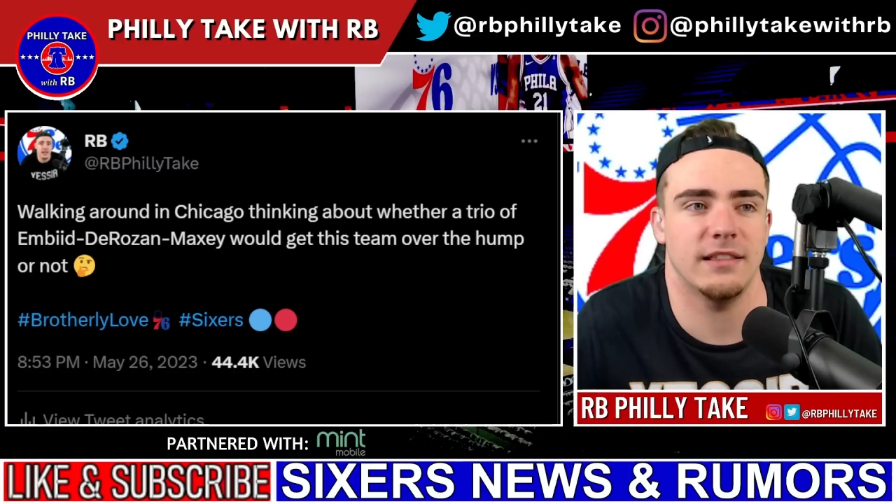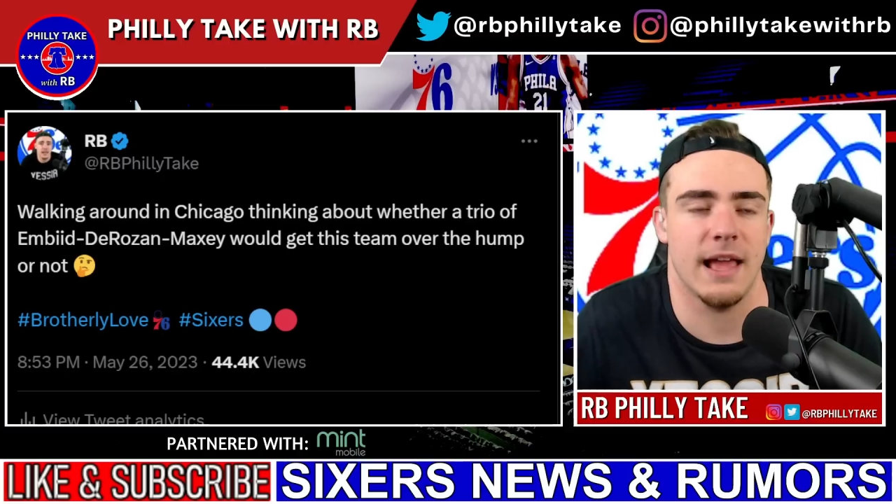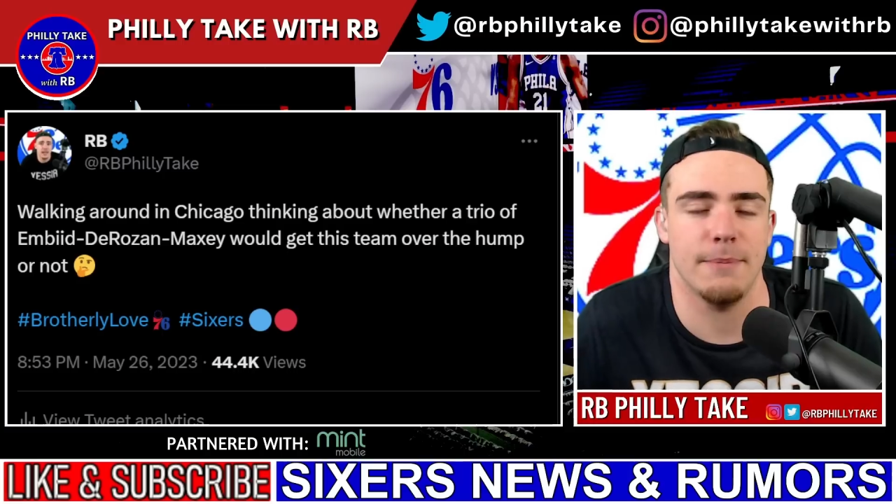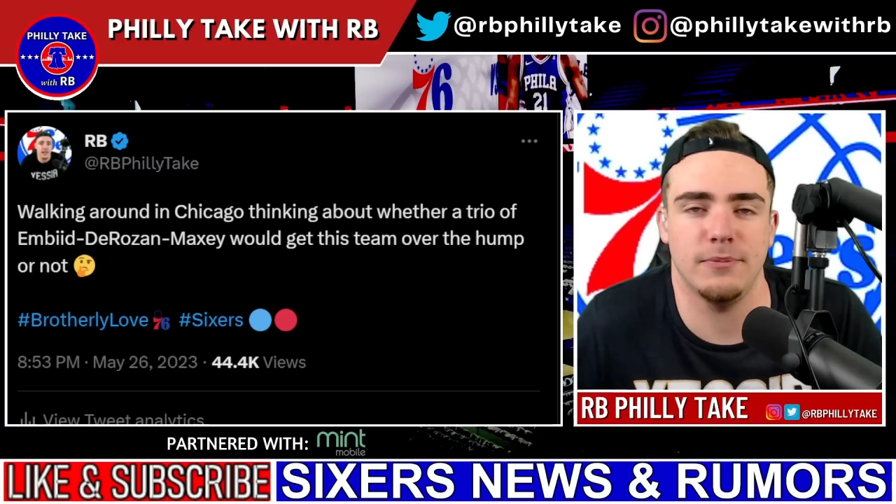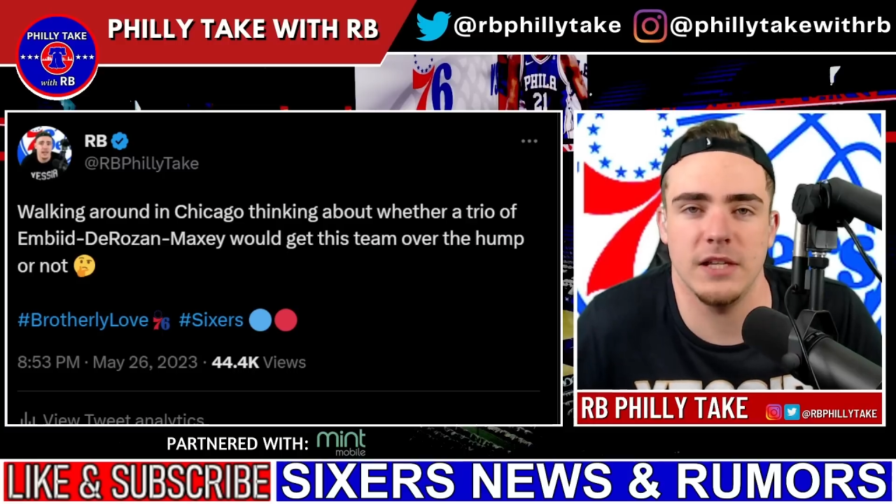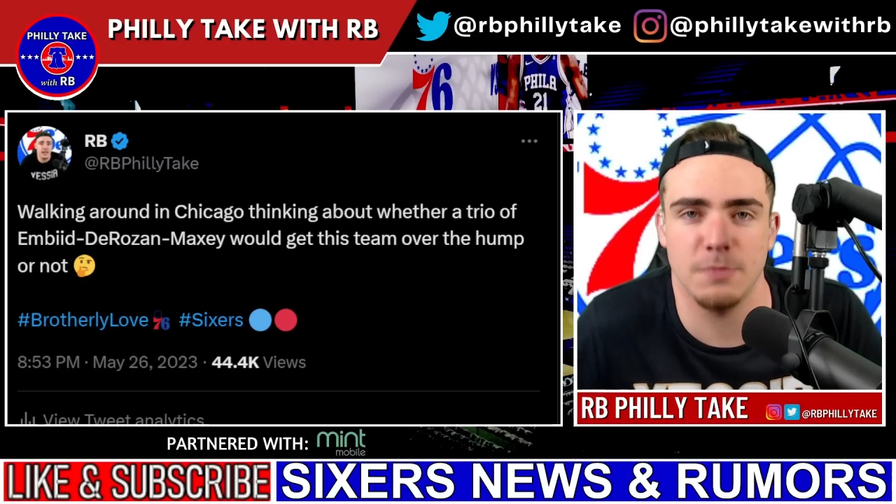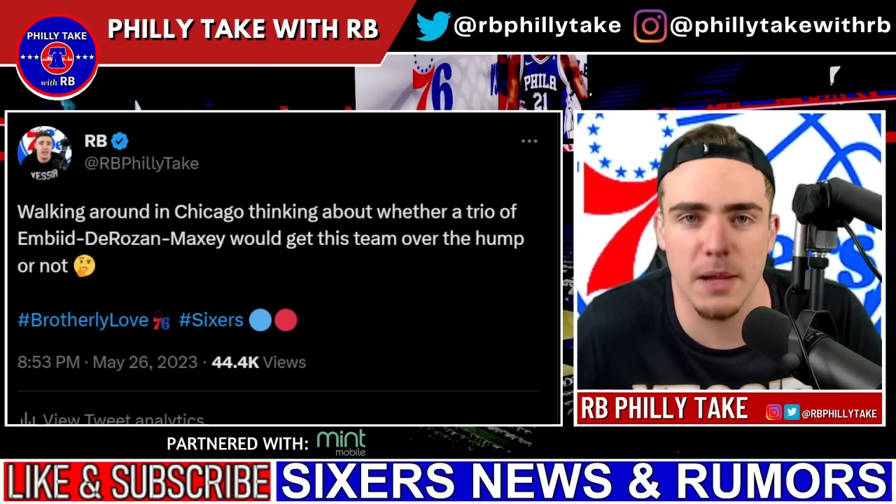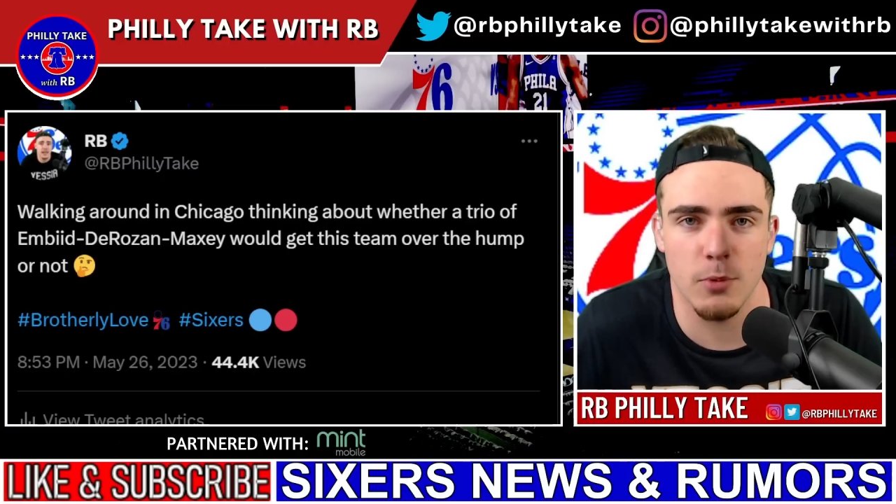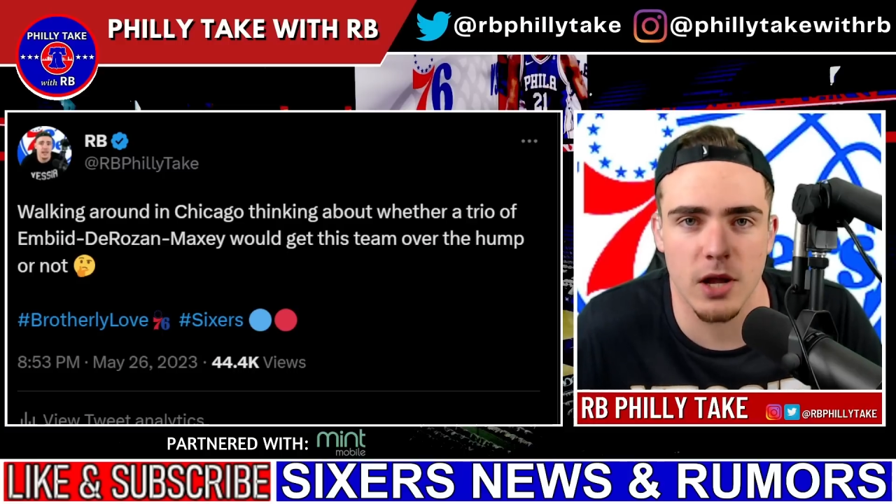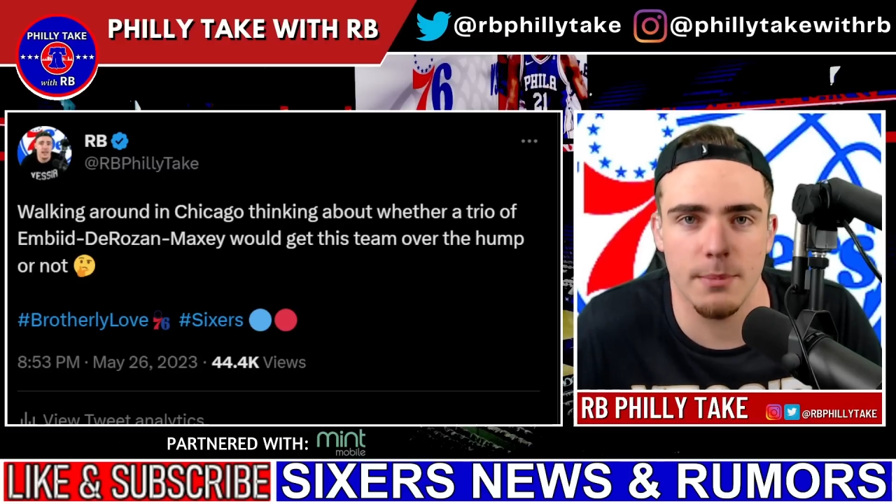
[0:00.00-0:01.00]
that these
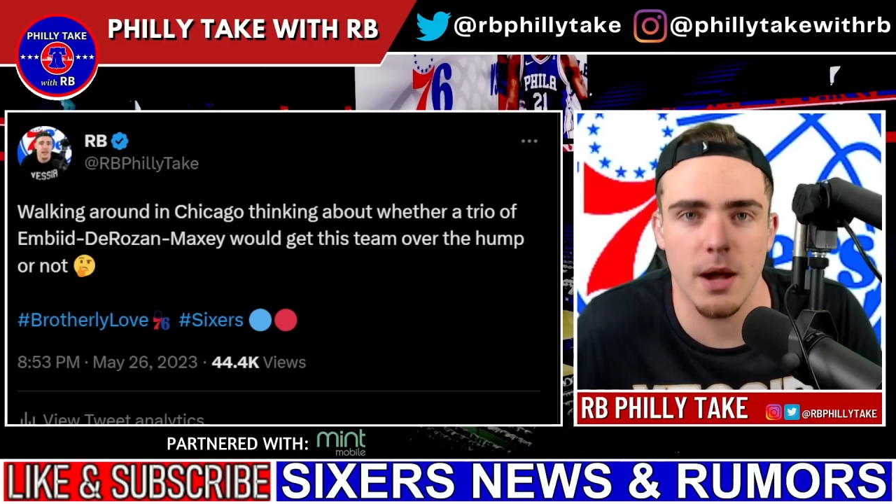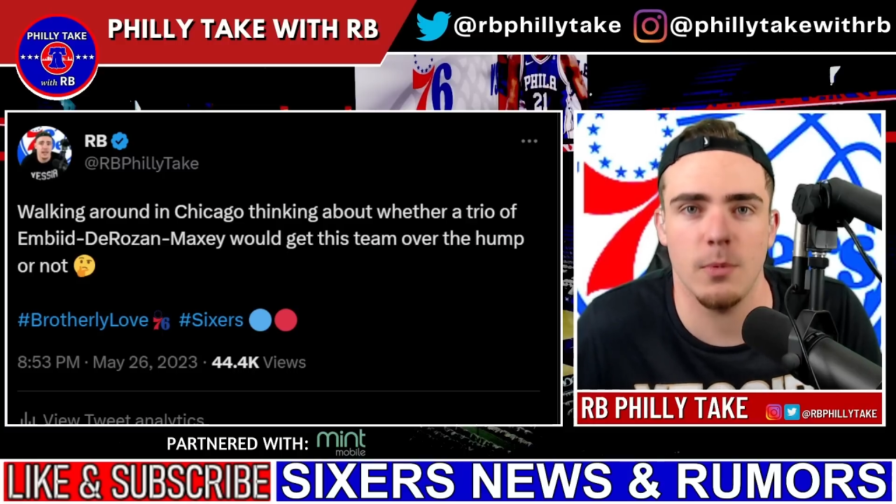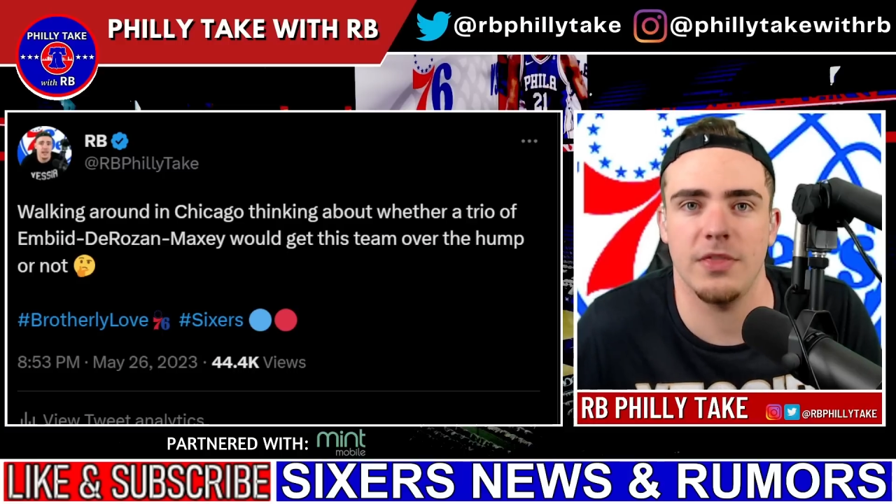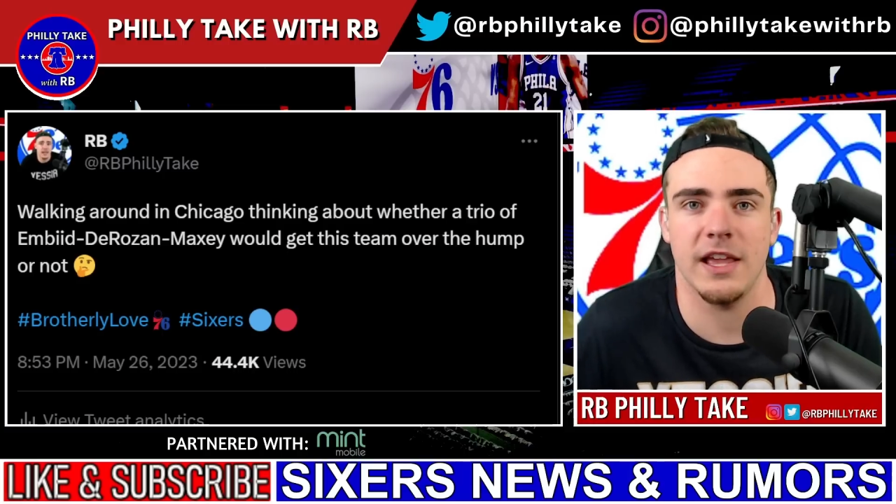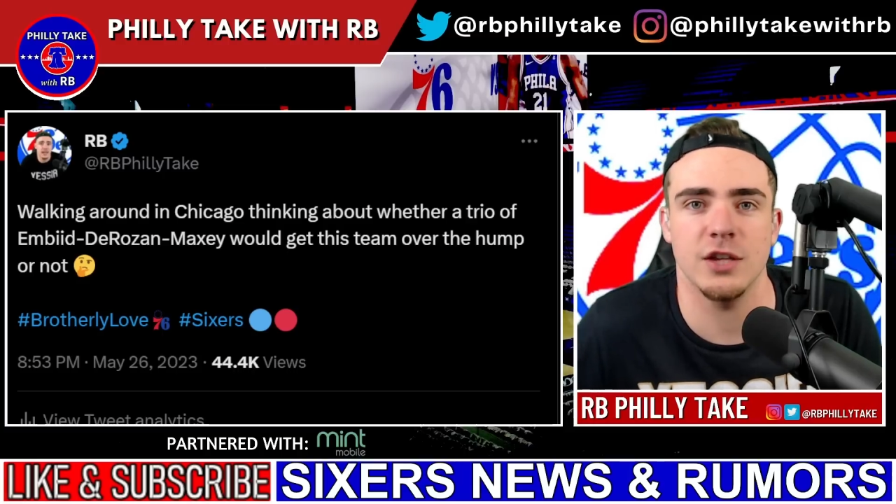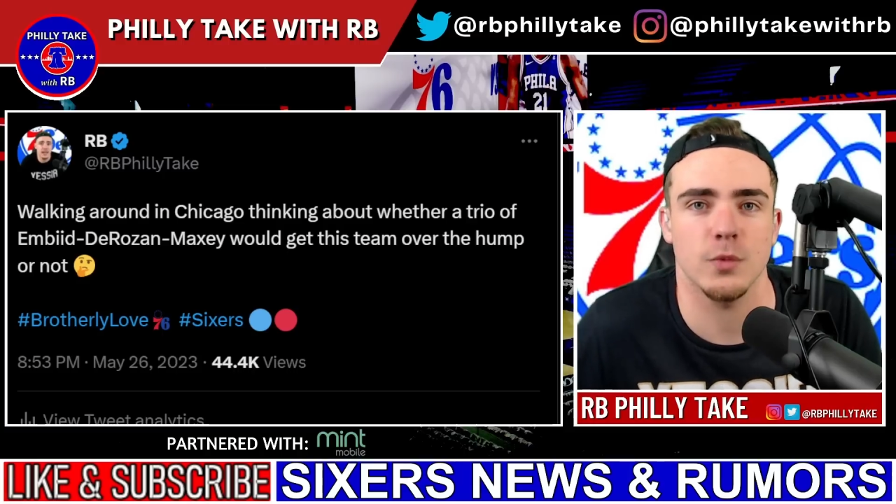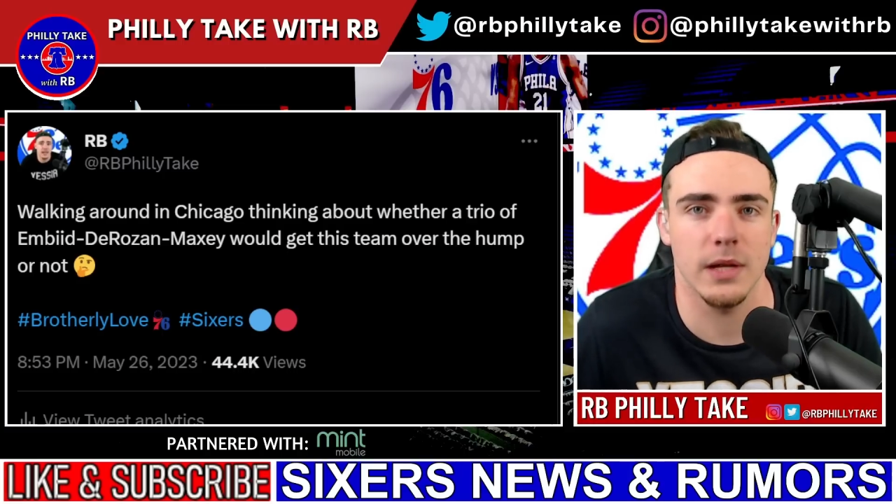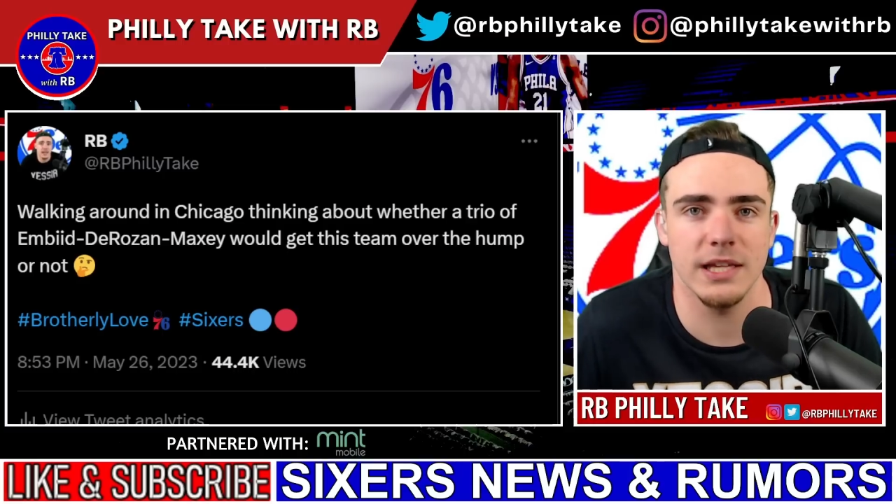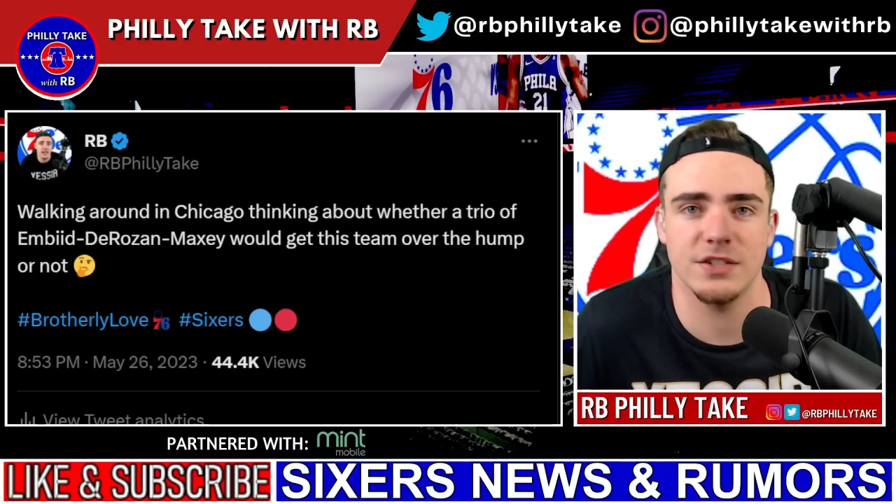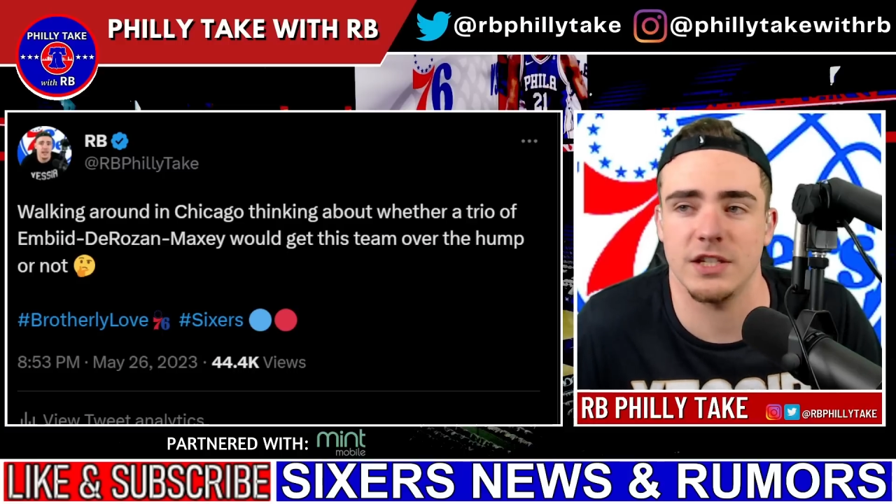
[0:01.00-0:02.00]
people come up with is
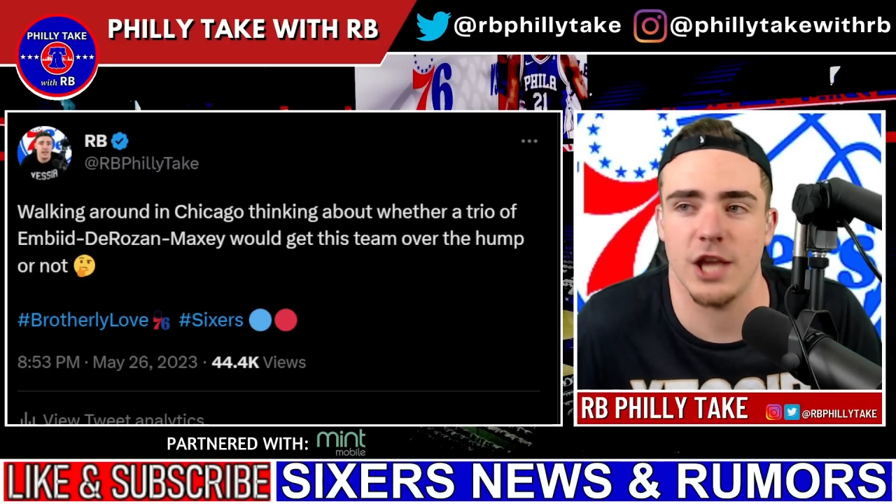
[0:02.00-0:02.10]
realistic.